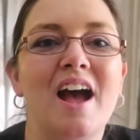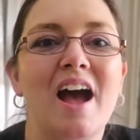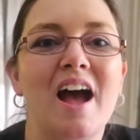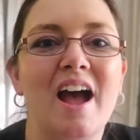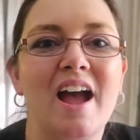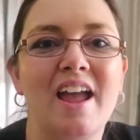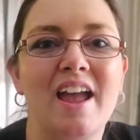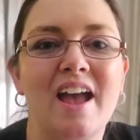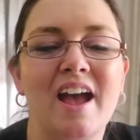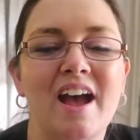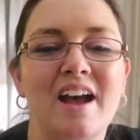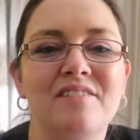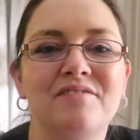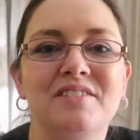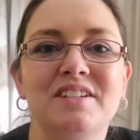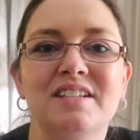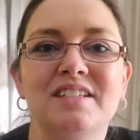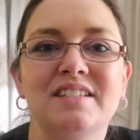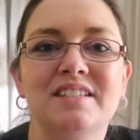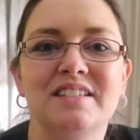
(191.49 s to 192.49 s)
I
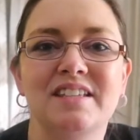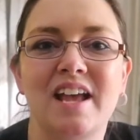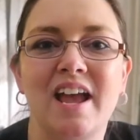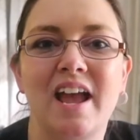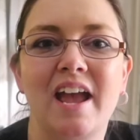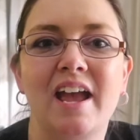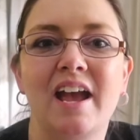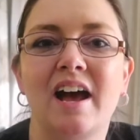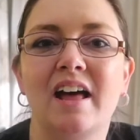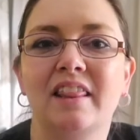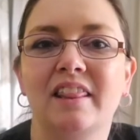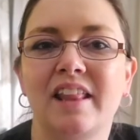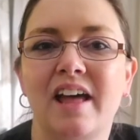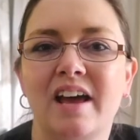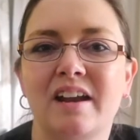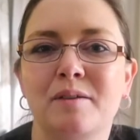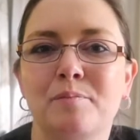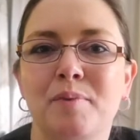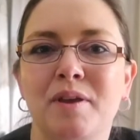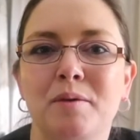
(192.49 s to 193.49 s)
have to say a
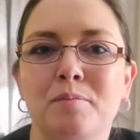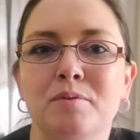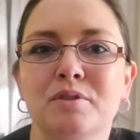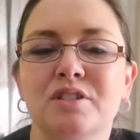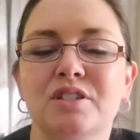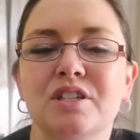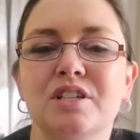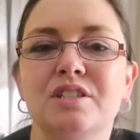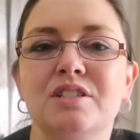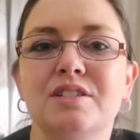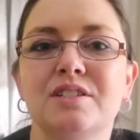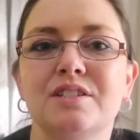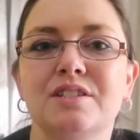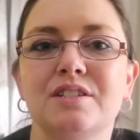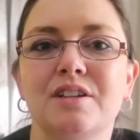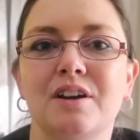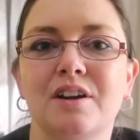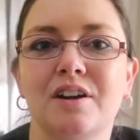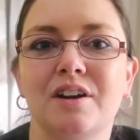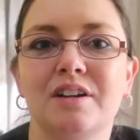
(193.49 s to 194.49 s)
lot of people's
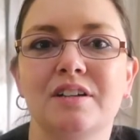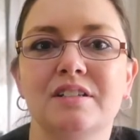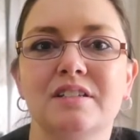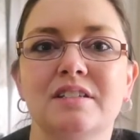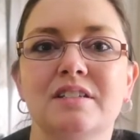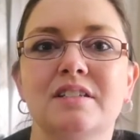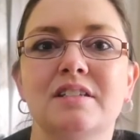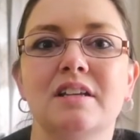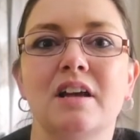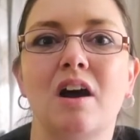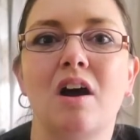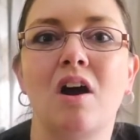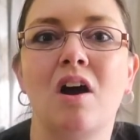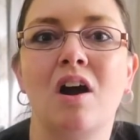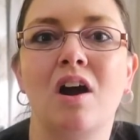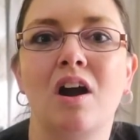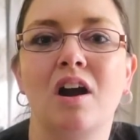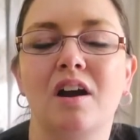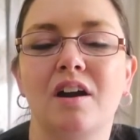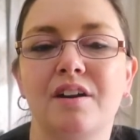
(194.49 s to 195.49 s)
concerns
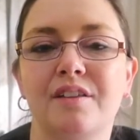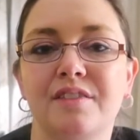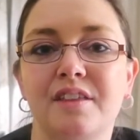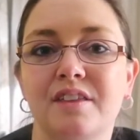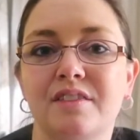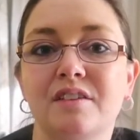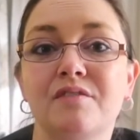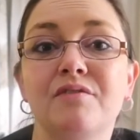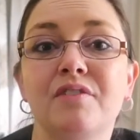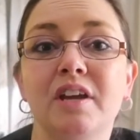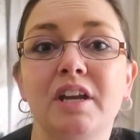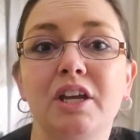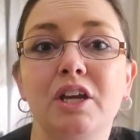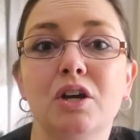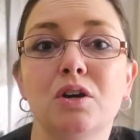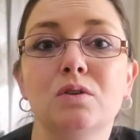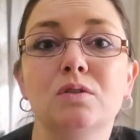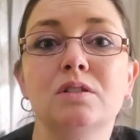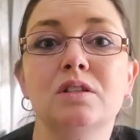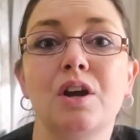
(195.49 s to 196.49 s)
are that the
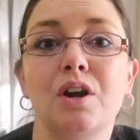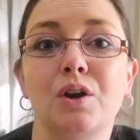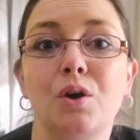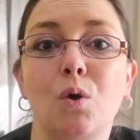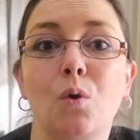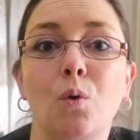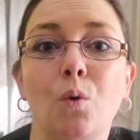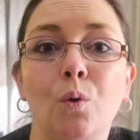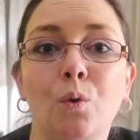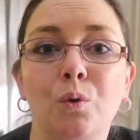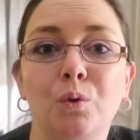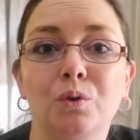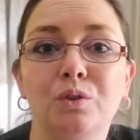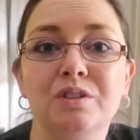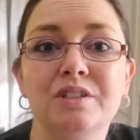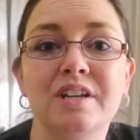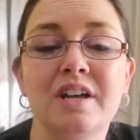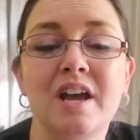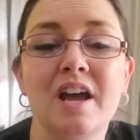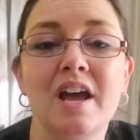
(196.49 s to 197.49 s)
videos are
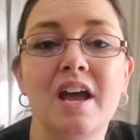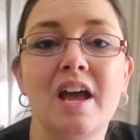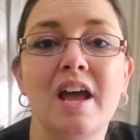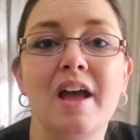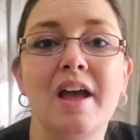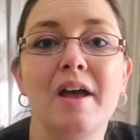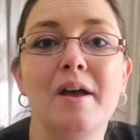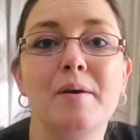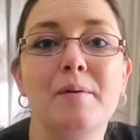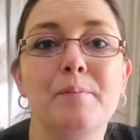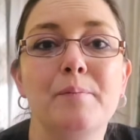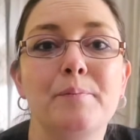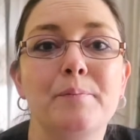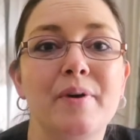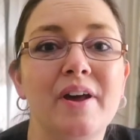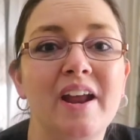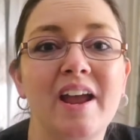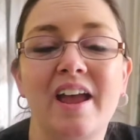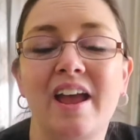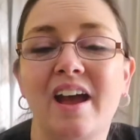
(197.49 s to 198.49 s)
old.
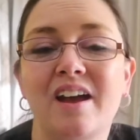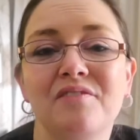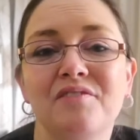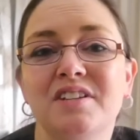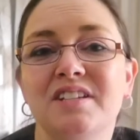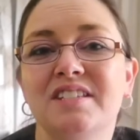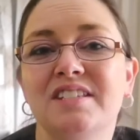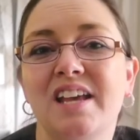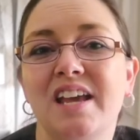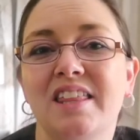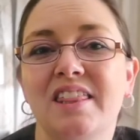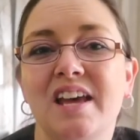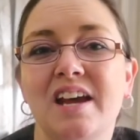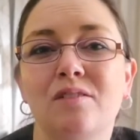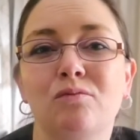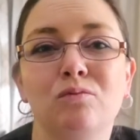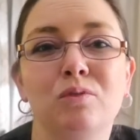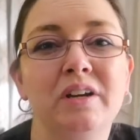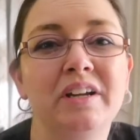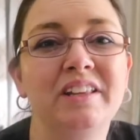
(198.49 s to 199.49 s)
But I have to say
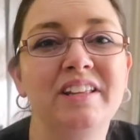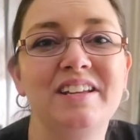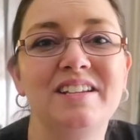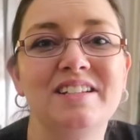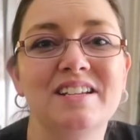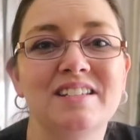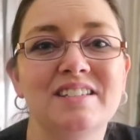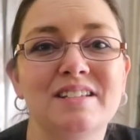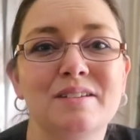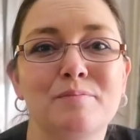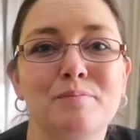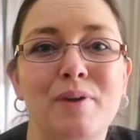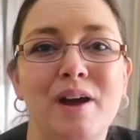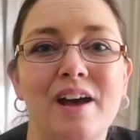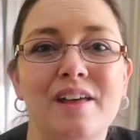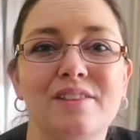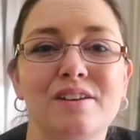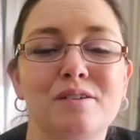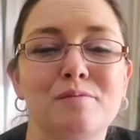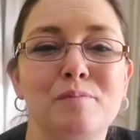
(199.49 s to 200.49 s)
that really doesn't
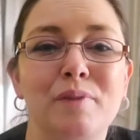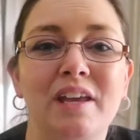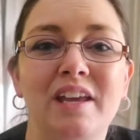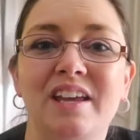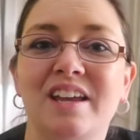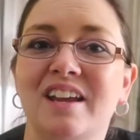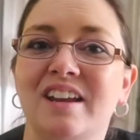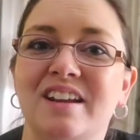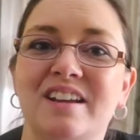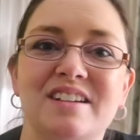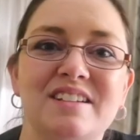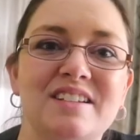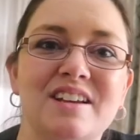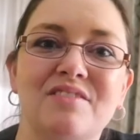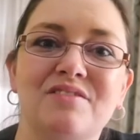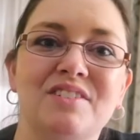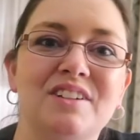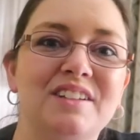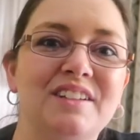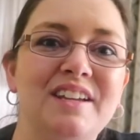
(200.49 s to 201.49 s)
bother me, and it
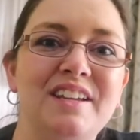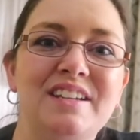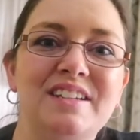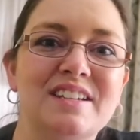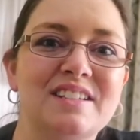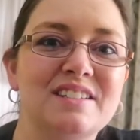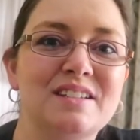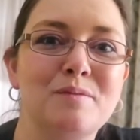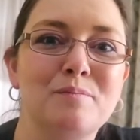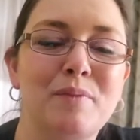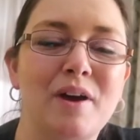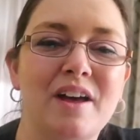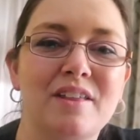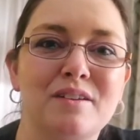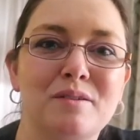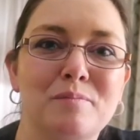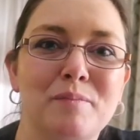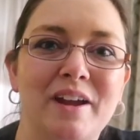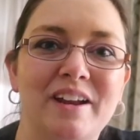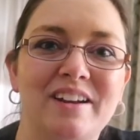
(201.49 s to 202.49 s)
definitely doesn't
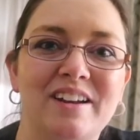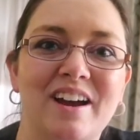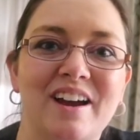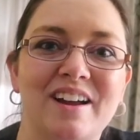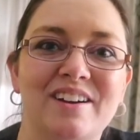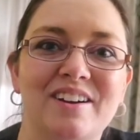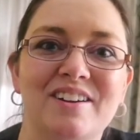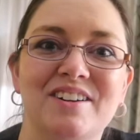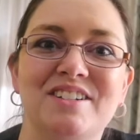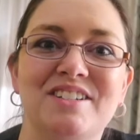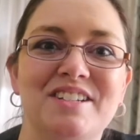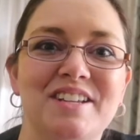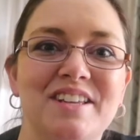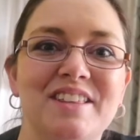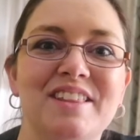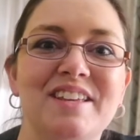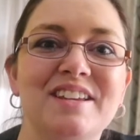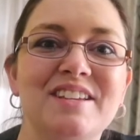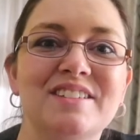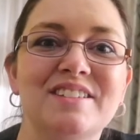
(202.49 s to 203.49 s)
bother my daughter. She
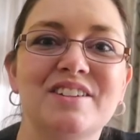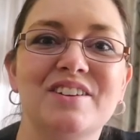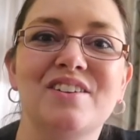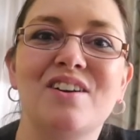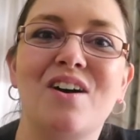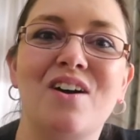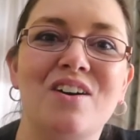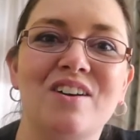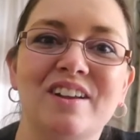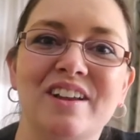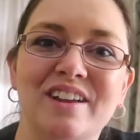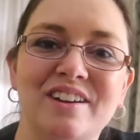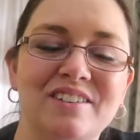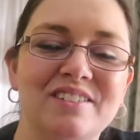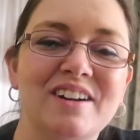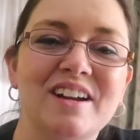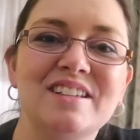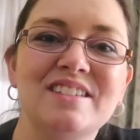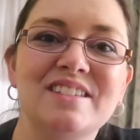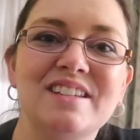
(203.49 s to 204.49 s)
thinks they're all
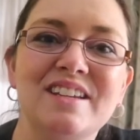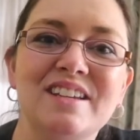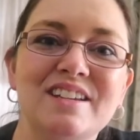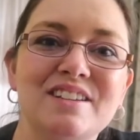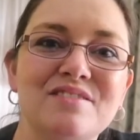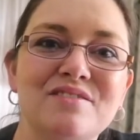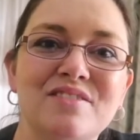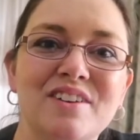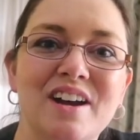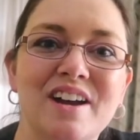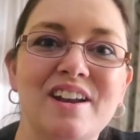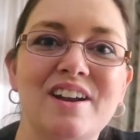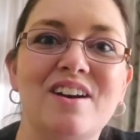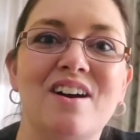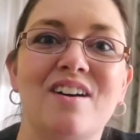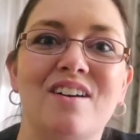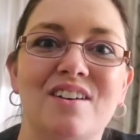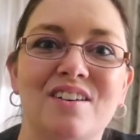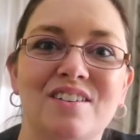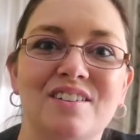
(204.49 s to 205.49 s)
interesting and fun
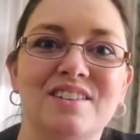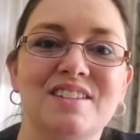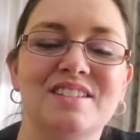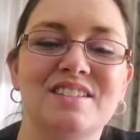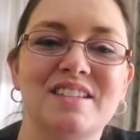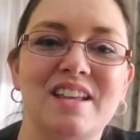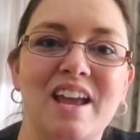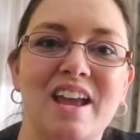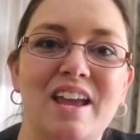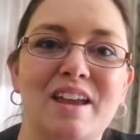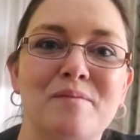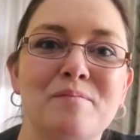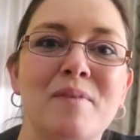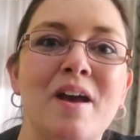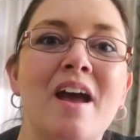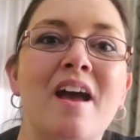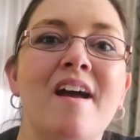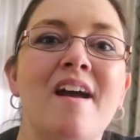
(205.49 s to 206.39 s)
all the same.